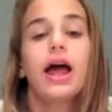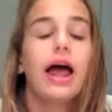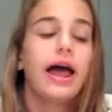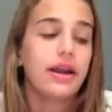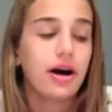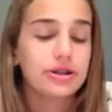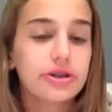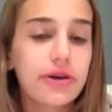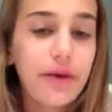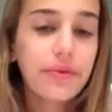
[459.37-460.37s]
And also,
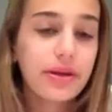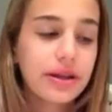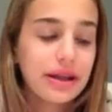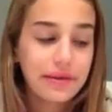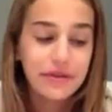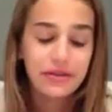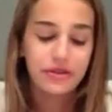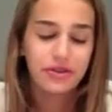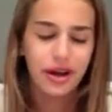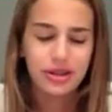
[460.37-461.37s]
even if
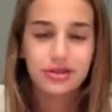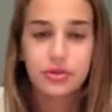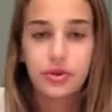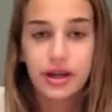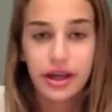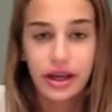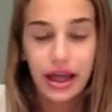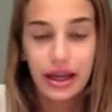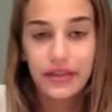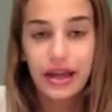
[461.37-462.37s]
you're not storing
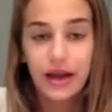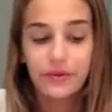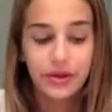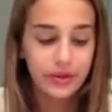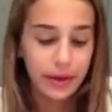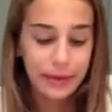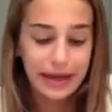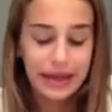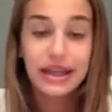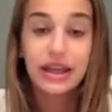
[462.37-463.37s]
anything, I really recommend
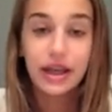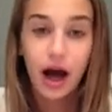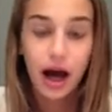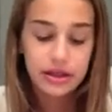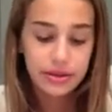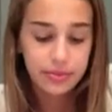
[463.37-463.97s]
not